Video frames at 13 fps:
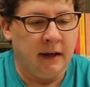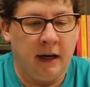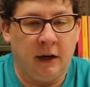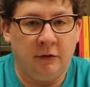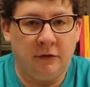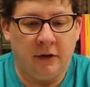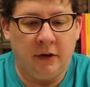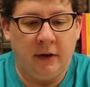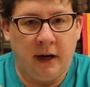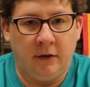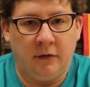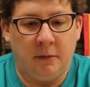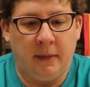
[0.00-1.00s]
After you
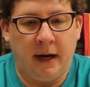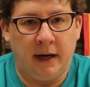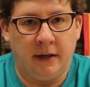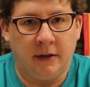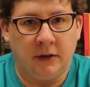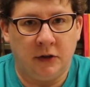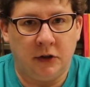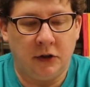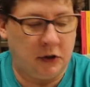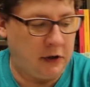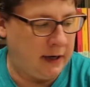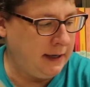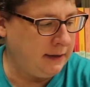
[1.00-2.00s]
have your patterns
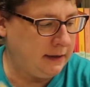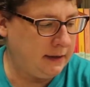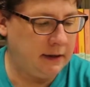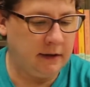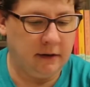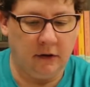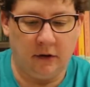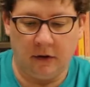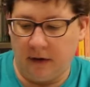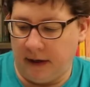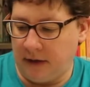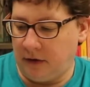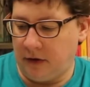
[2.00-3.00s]
traced, you're
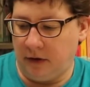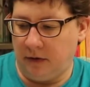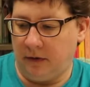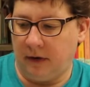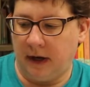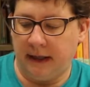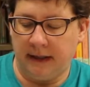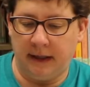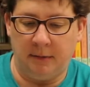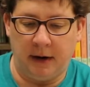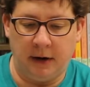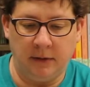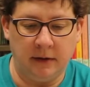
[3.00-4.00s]
going to cut
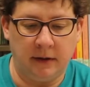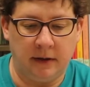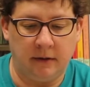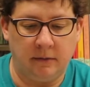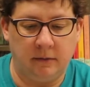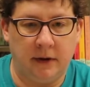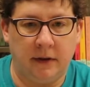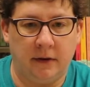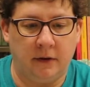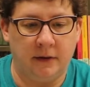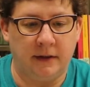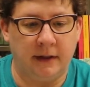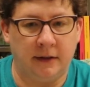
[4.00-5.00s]
them out with
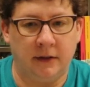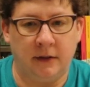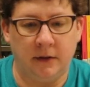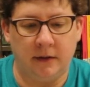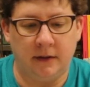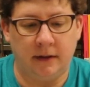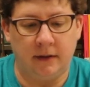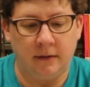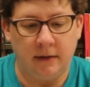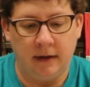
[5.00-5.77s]
your scissors,